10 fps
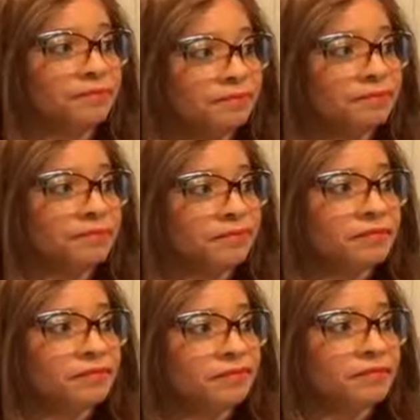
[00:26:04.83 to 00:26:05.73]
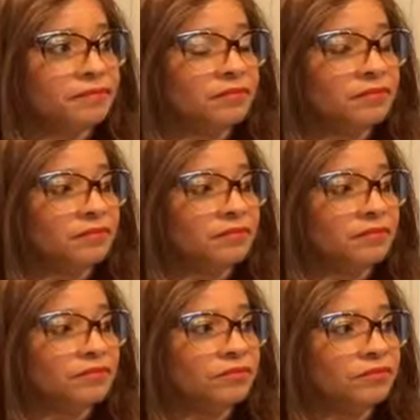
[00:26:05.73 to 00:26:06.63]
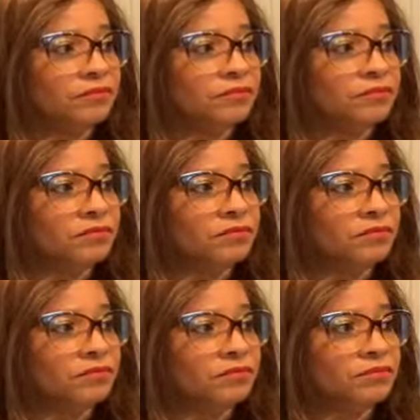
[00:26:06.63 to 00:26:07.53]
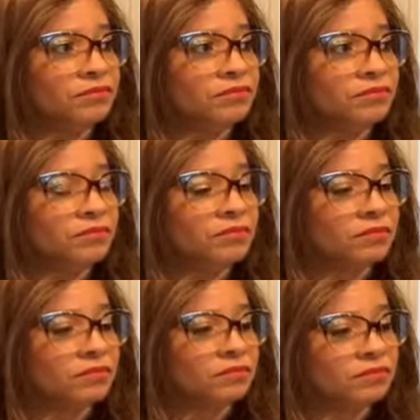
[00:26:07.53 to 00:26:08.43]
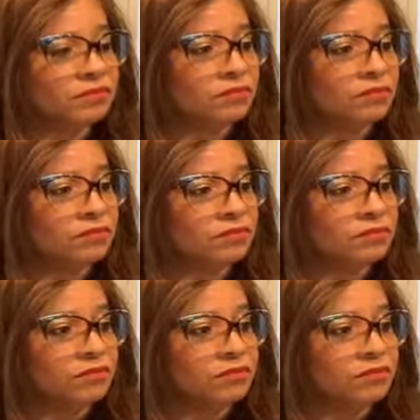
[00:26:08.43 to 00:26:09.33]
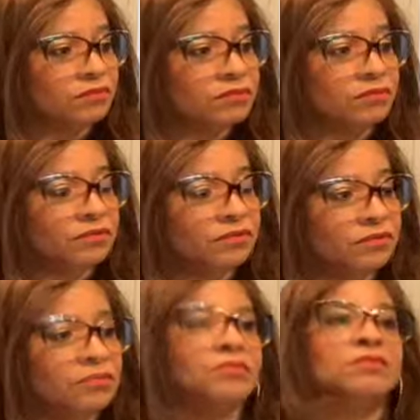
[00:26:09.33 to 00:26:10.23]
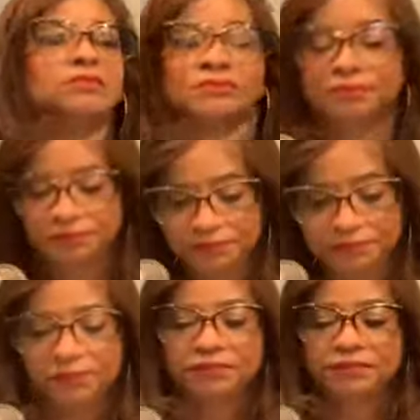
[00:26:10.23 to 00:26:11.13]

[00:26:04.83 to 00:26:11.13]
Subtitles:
(not speaking)